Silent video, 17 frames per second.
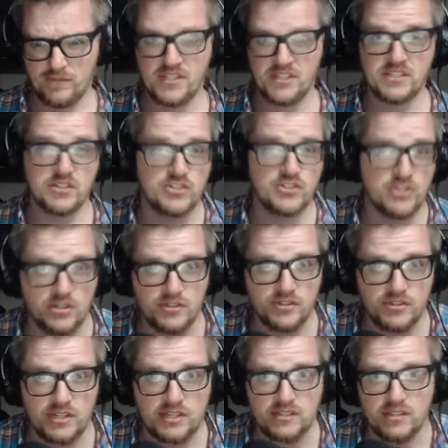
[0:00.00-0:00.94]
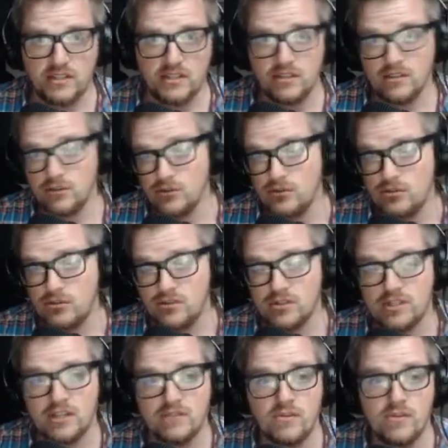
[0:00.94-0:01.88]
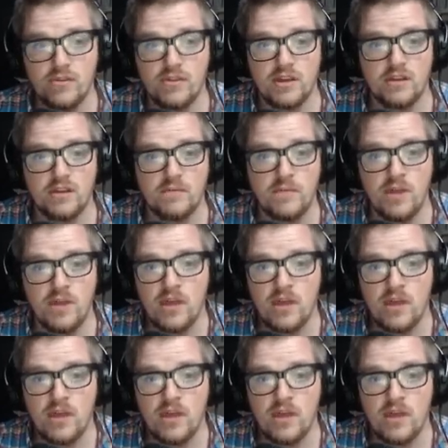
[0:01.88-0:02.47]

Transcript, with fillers: disenchant and the loot and everything.